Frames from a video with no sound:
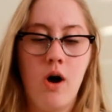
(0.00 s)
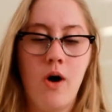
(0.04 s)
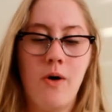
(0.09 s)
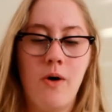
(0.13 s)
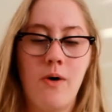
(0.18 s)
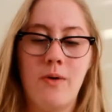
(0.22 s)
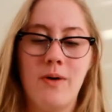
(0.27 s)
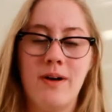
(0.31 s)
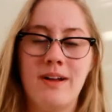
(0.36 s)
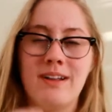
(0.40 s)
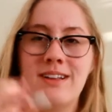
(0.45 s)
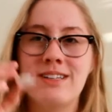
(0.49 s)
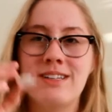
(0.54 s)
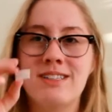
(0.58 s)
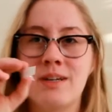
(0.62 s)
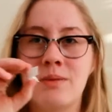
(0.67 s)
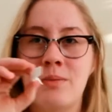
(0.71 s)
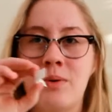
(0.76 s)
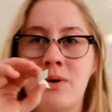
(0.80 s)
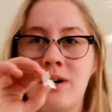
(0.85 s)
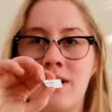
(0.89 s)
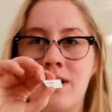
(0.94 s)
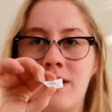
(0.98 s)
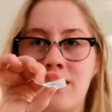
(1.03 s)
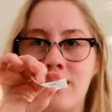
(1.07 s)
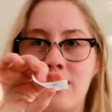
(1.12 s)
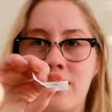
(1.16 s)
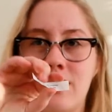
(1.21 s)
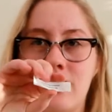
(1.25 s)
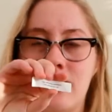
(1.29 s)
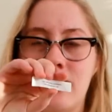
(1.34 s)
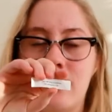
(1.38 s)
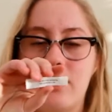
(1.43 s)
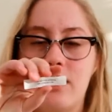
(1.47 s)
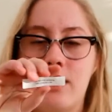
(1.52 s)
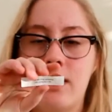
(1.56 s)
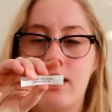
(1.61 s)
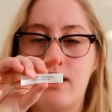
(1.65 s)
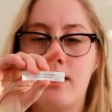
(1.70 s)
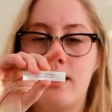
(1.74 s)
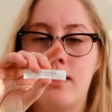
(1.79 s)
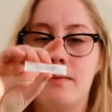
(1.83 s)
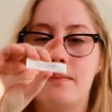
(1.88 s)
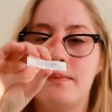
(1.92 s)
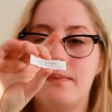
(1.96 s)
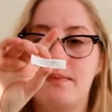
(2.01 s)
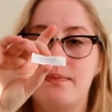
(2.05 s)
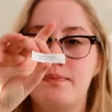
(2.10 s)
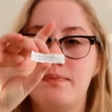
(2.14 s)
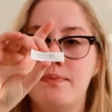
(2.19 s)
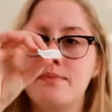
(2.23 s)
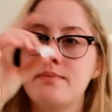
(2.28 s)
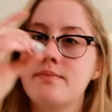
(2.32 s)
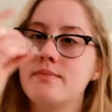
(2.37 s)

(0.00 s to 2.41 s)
Oh, and this I put a little, um,